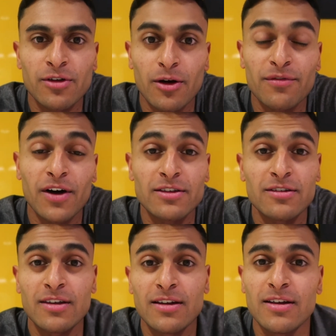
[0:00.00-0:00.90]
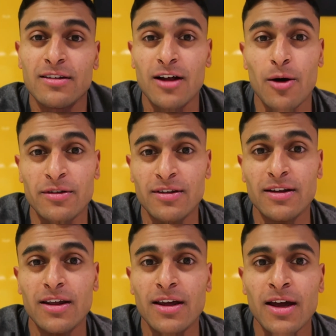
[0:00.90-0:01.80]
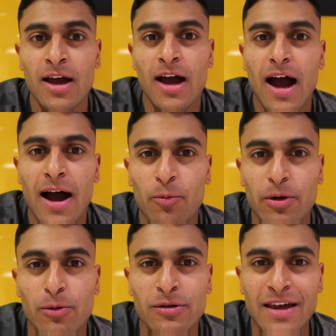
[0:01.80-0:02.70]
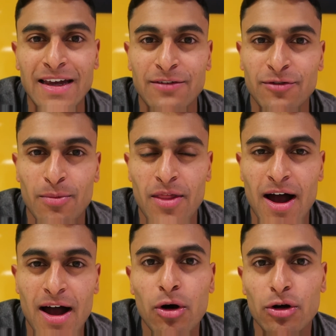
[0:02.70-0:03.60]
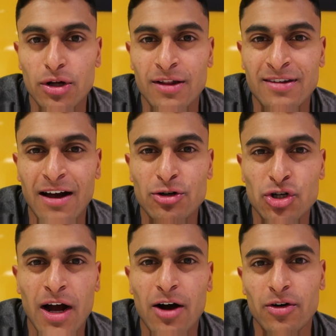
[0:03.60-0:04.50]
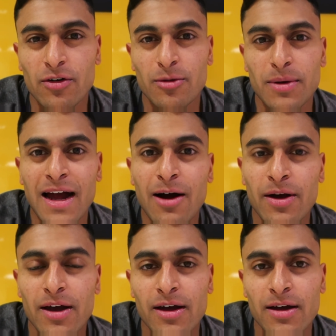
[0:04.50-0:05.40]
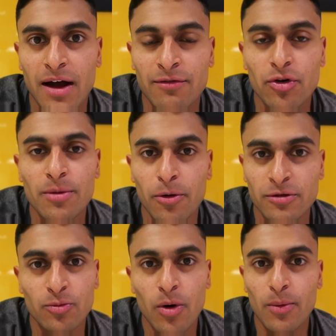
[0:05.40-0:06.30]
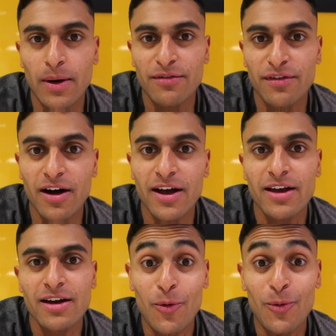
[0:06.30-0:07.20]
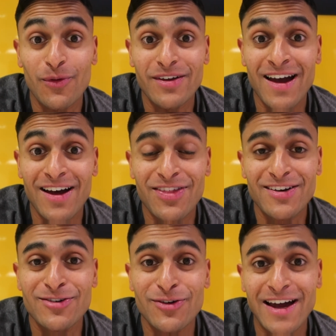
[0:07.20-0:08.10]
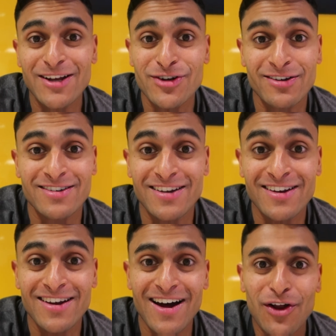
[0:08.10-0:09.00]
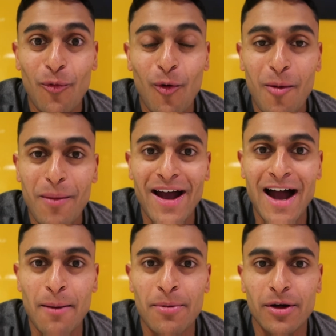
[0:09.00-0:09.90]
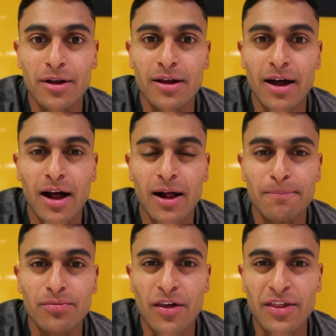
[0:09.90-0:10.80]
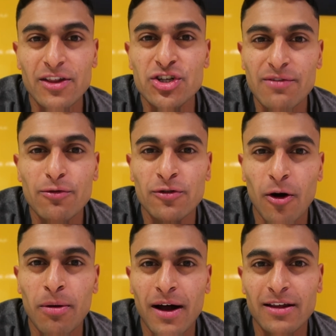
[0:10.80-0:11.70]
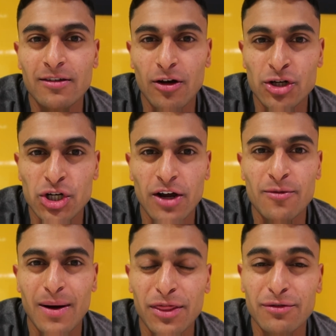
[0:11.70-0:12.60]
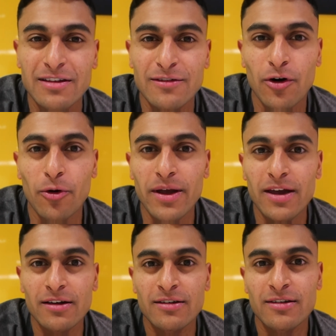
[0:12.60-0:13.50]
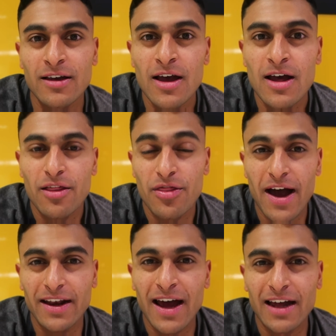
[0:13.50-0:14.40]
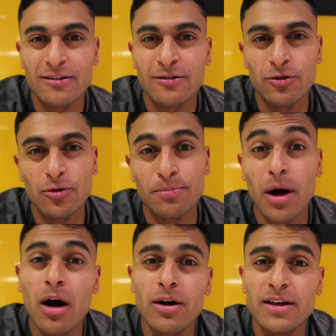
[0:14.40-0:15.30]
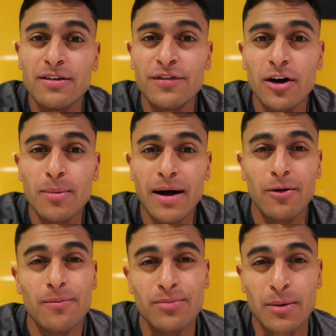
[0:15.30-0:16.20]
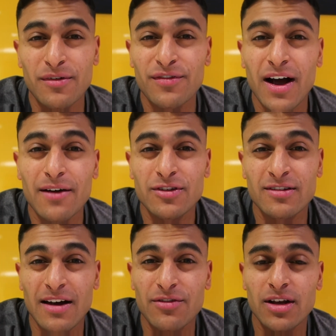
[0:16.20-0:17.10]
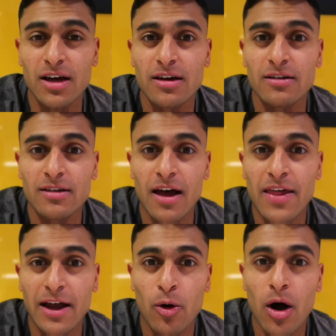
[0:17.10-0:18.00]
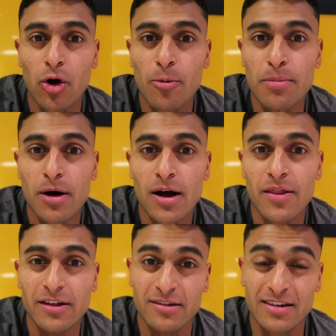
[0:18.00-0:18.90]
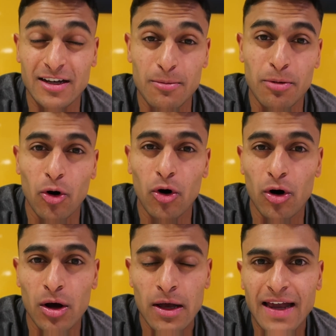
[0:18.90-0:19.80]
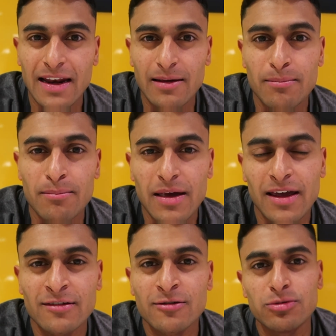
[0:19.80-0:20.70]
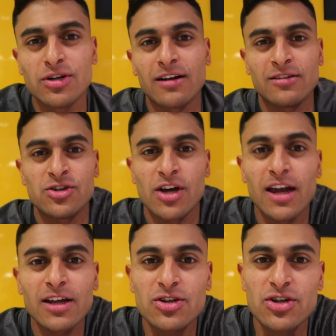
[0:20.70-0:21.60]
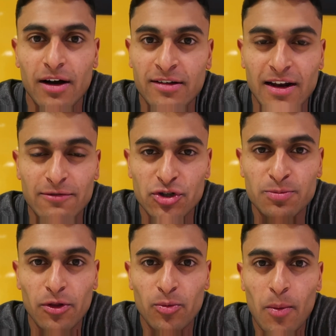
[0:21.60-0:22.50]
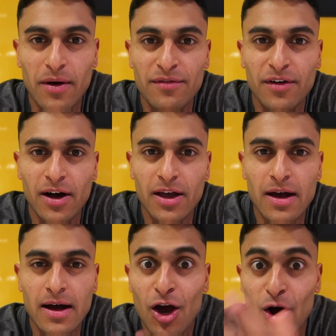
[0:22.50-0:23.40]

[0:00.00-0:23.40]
So I'm flying to Sydney, start with Sydney, and we will take it from there. Not entirely sure how I'm going to be out here. I've only booked a one-way flight. So yeah, things could get interesting. I don't know what might happen. I think the general sort of plan is Australia for about 3 to 4 weeks, then head to Bali for about maybe 5 to 7 days, and then Kuala Lumpur, and then Singapore. Again, it is subject to change. Like I said, I've just booked the one-way flight.